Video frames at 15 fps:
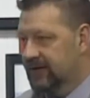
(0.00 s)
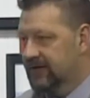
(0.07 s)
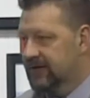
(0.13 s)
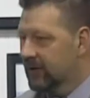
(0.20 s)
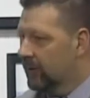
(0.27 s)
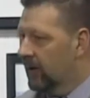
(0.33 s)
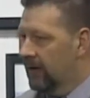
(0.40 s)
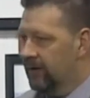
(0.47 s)

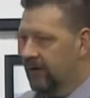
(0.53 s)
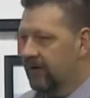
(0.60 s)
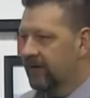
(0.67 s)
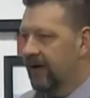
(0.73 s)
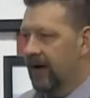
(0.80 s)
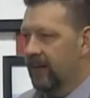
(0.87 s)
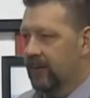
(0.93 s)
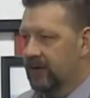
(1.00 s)
So whatever the
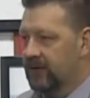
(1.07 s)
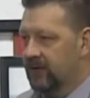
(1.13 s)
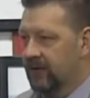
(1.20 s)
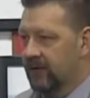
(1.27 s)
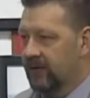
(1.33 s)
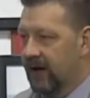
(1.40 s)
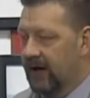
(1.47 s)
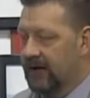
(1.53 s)
family sort
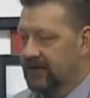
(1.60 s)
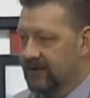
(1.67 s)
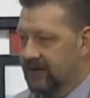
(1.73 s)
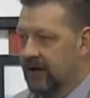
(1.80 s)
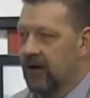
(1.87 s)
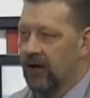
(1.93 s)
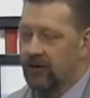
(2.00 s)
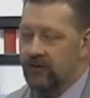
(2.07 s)
of does, and
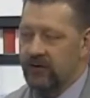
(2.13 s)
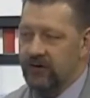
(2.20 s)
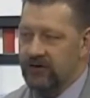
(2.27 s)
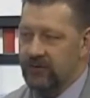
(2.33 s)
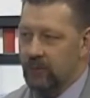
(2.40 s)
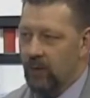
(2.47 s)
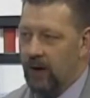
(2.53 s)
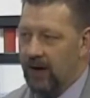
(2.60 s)

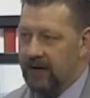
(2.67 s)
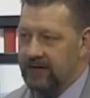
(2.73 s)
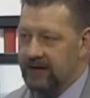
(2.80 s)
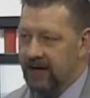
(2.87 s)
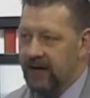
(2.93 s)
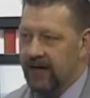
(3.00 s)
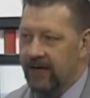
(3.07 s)
tradition-wise,